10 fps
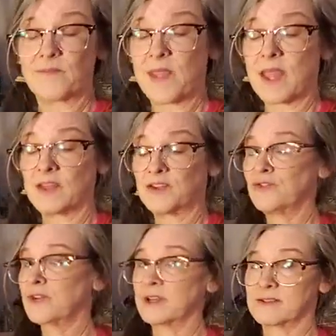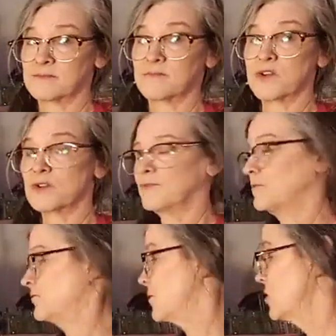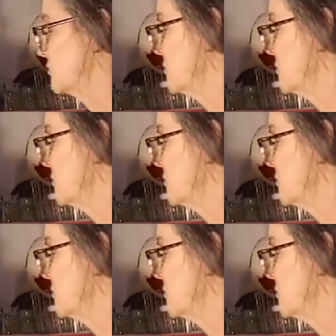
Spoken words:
and you'll get some beautiful fall